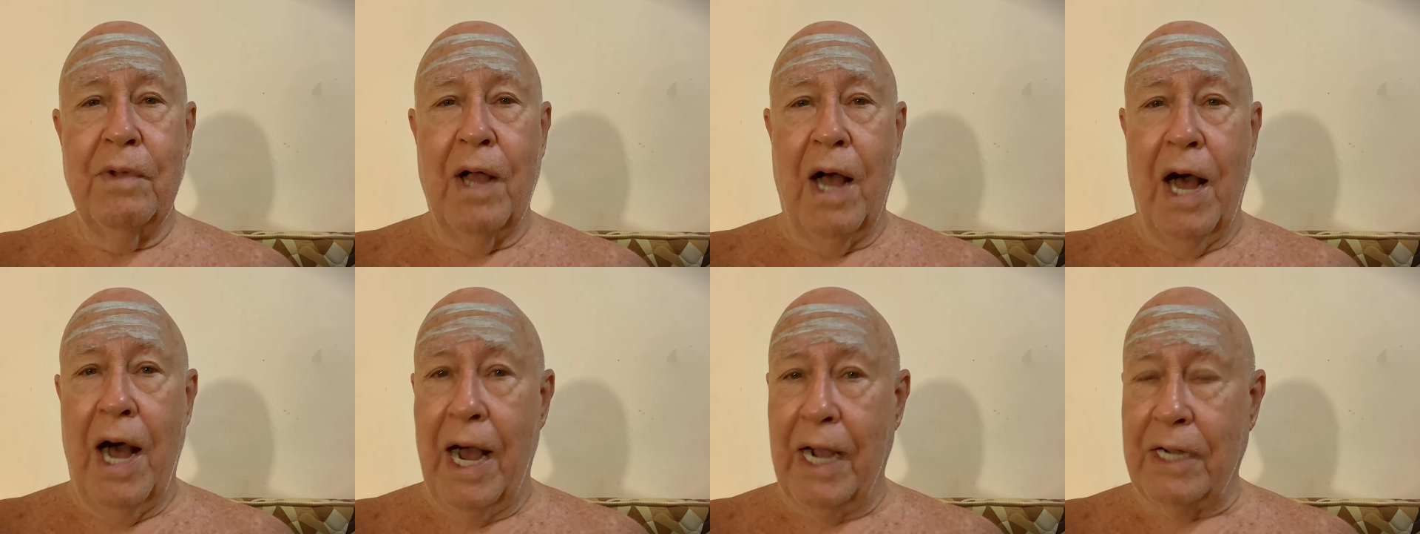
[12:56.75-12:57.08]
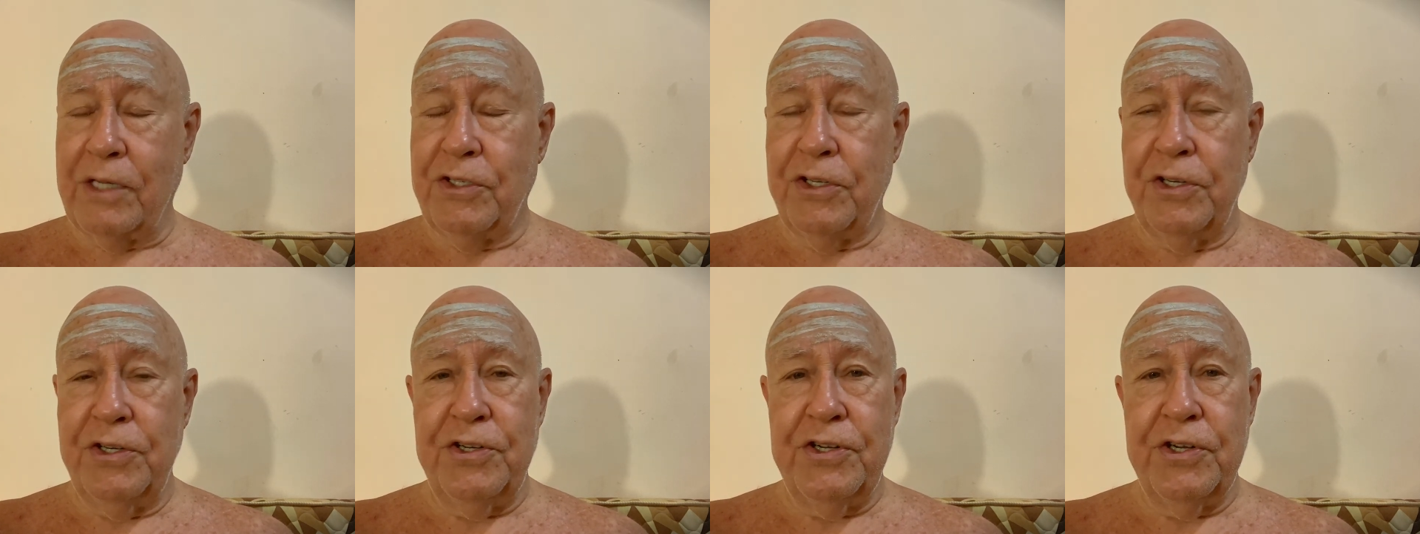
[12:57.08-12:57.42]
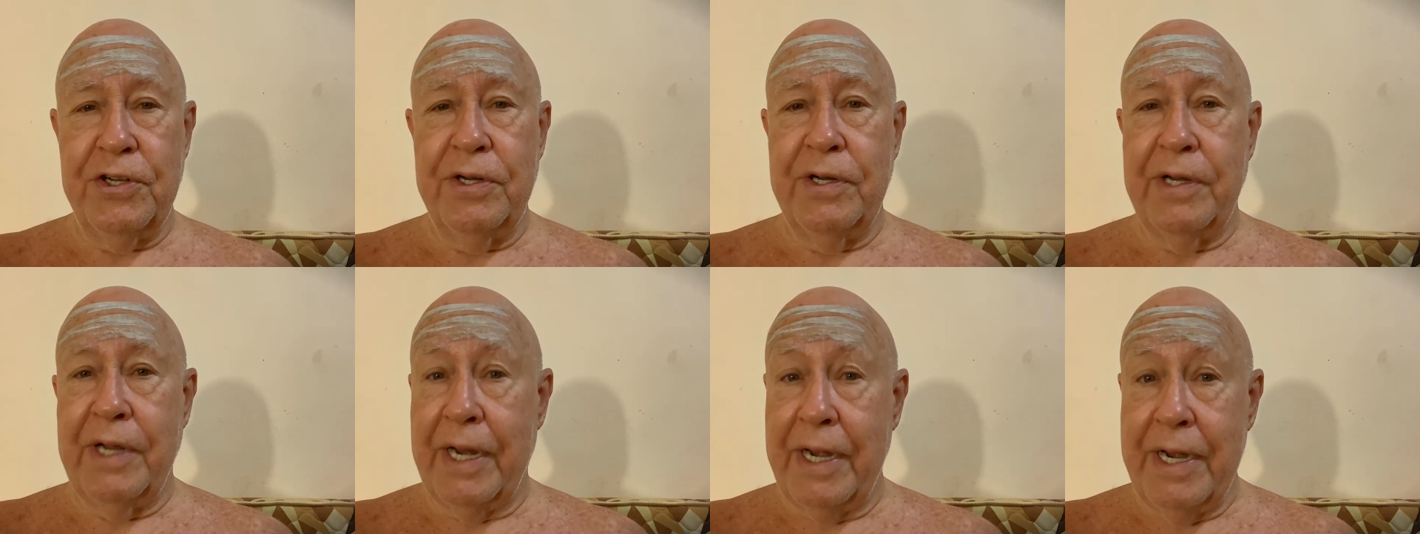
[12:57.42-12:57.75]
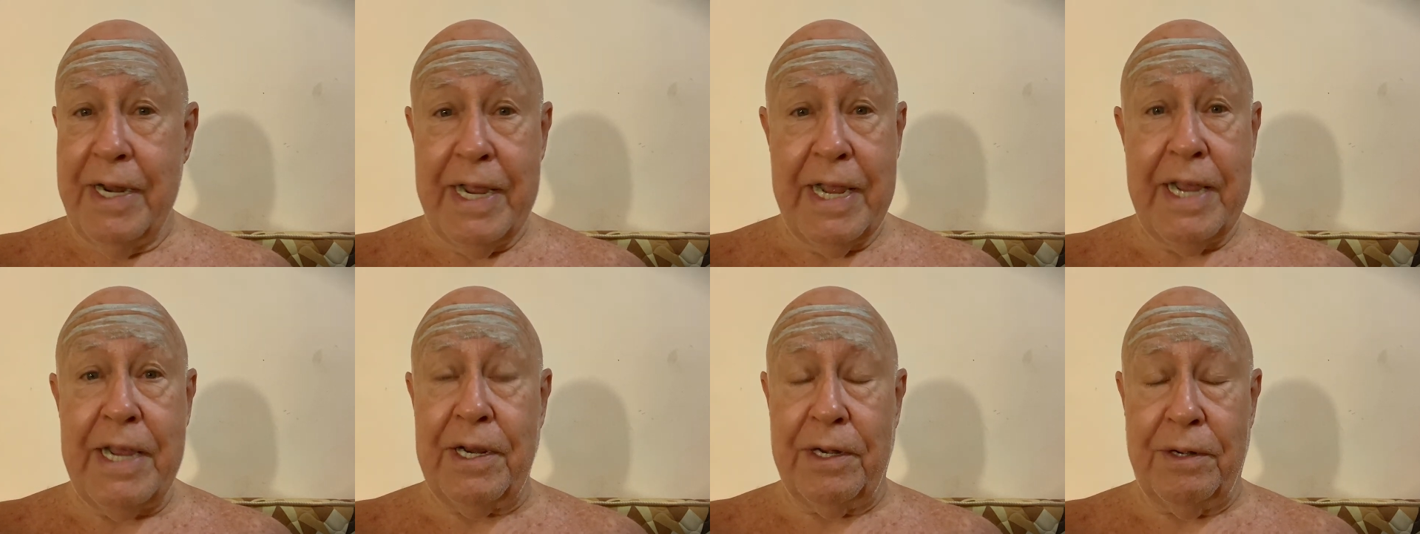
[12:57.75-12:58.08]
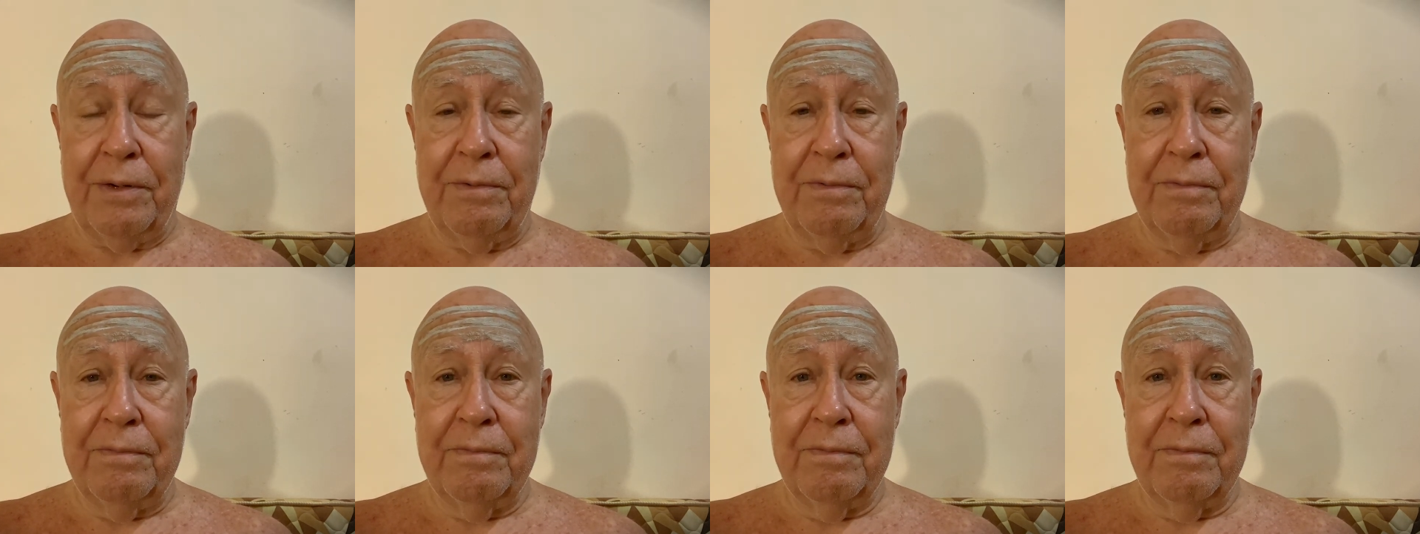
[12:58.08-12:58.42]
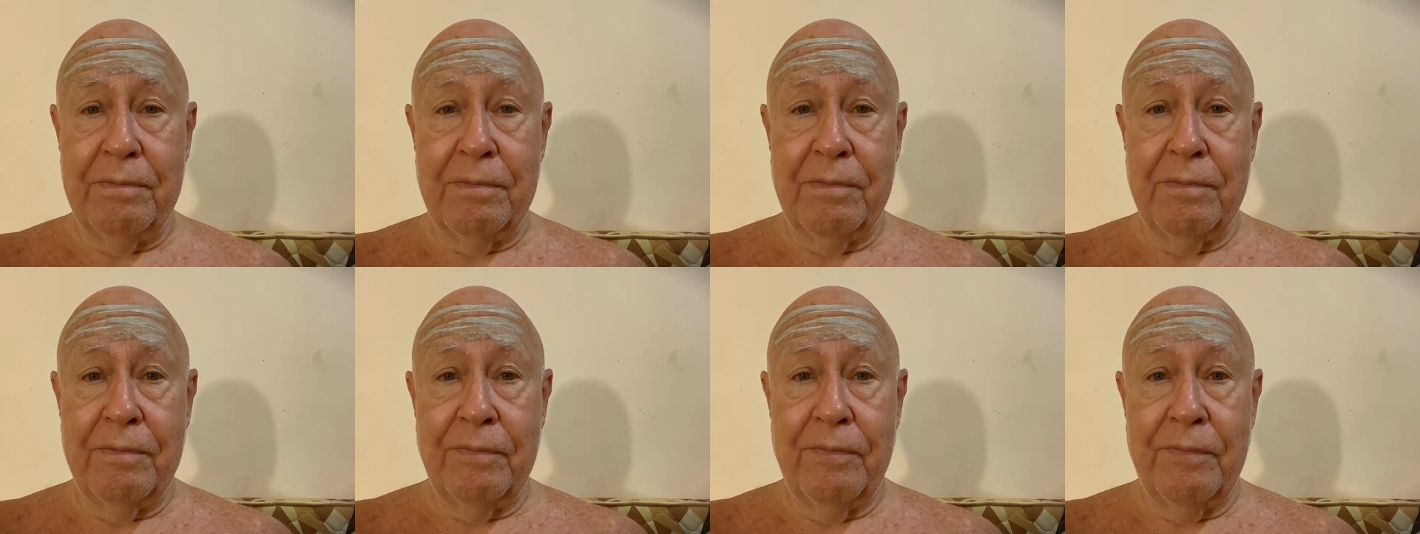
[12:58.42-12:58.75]
oxygen, and heat.
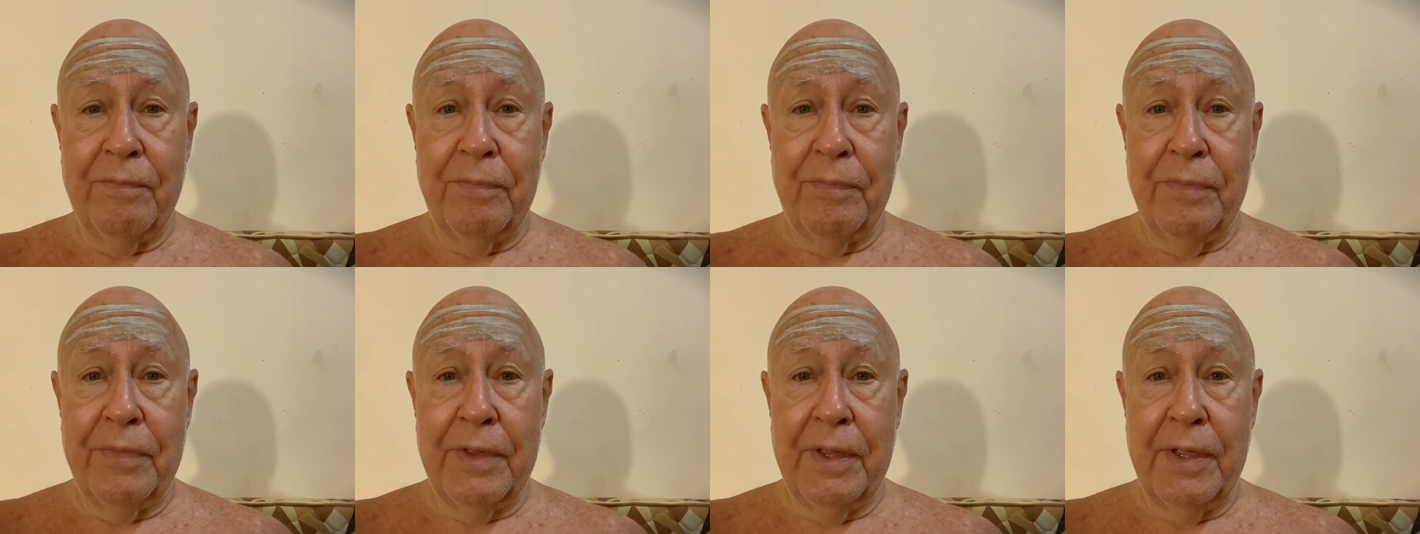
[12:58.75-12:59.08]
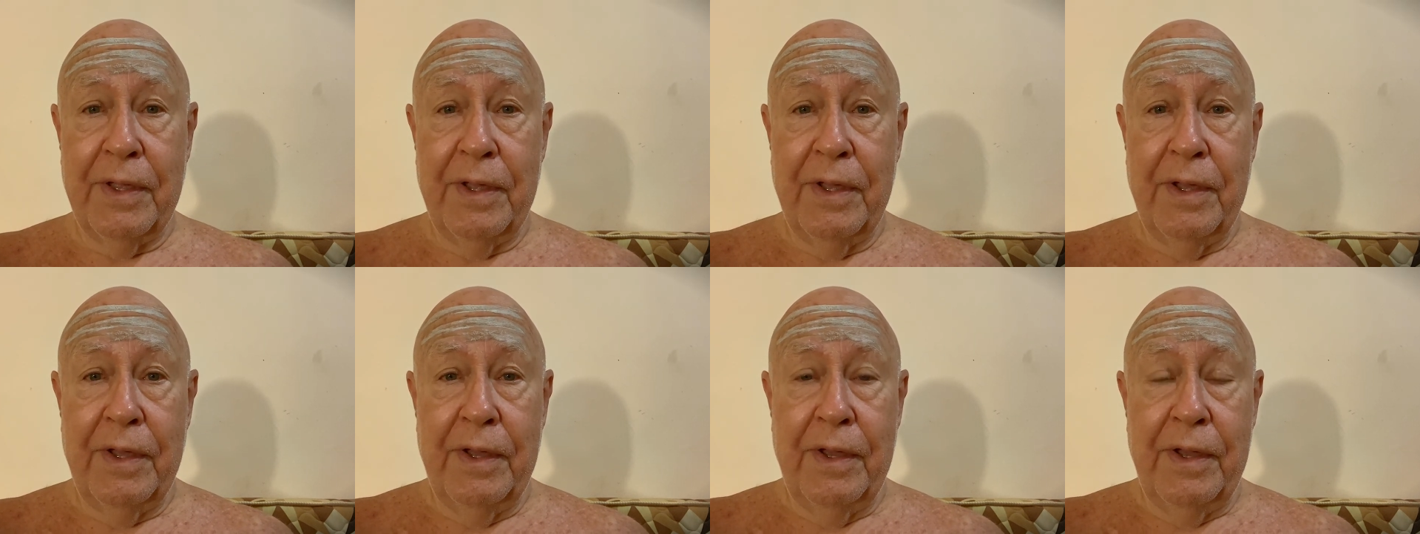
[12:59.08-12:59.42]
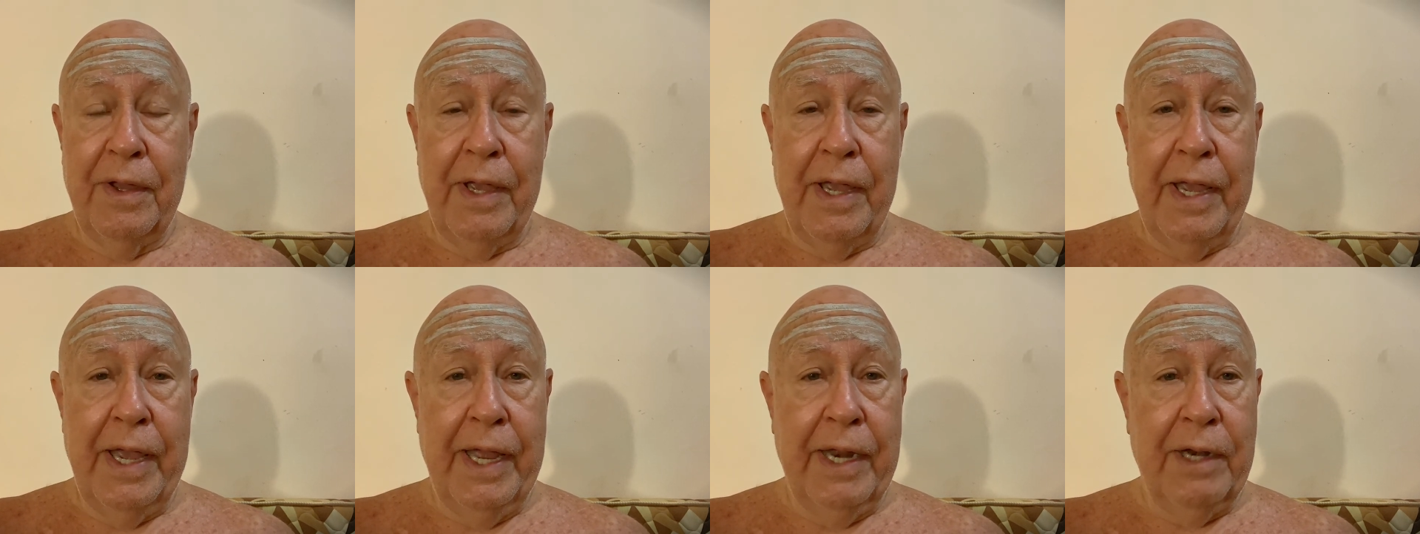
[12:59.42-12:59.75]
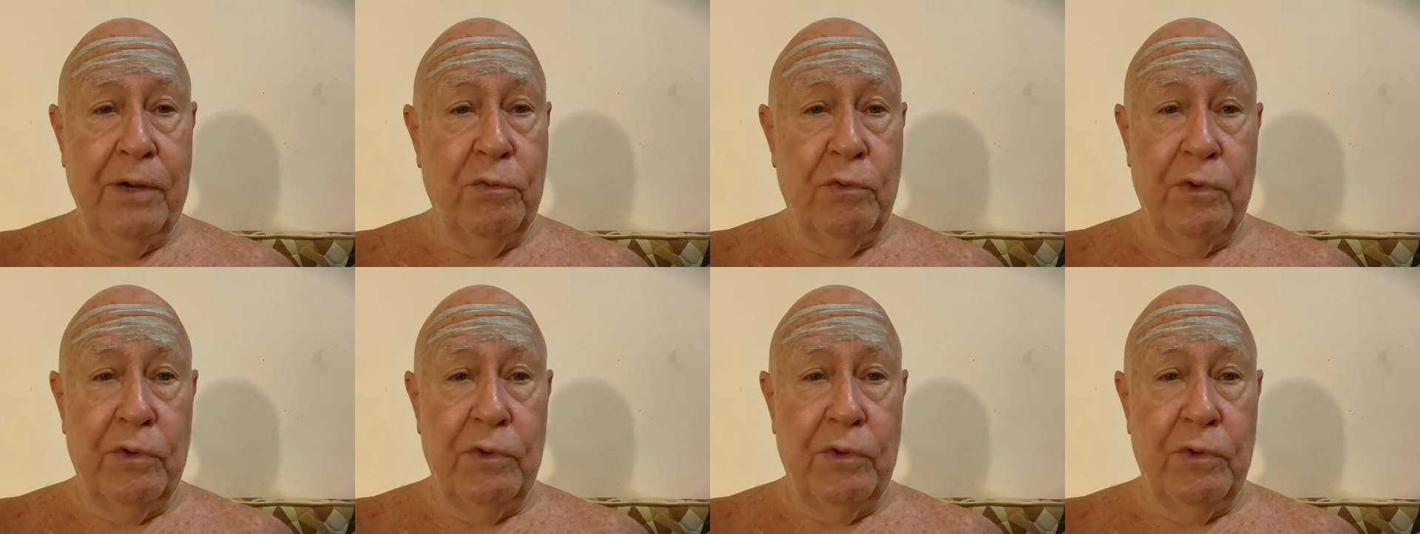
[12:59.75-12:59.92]
And